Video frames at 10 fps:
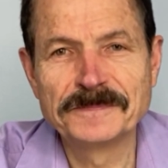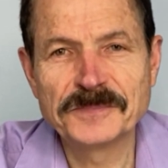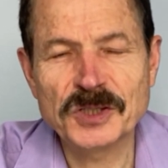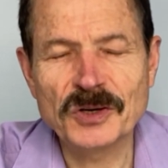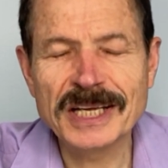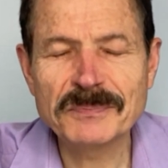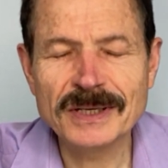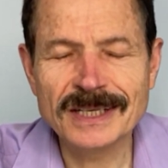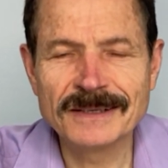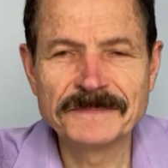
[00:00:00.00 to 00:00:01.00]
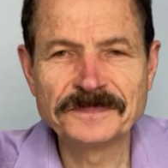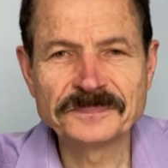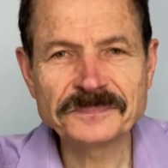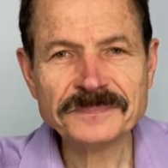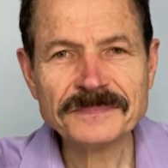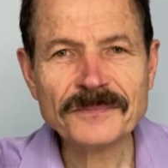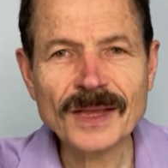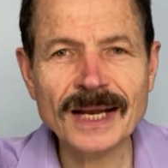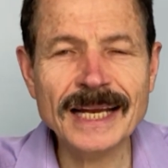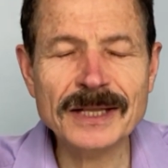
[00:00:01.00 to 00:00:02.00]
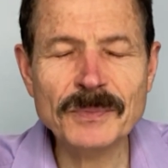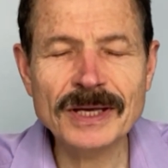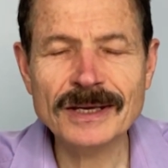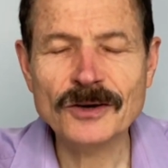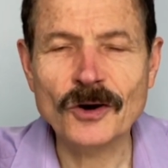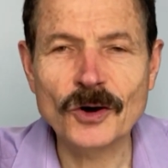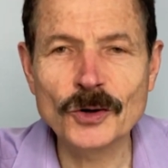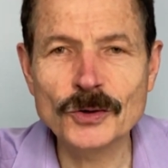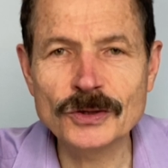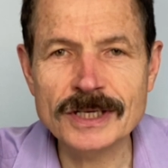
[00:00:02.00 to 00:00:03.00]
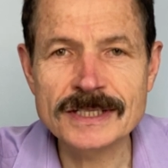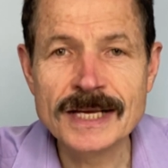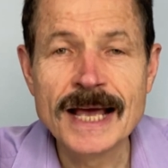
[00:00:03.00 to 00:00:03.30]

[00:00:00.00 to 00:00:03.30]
So let me conclude this.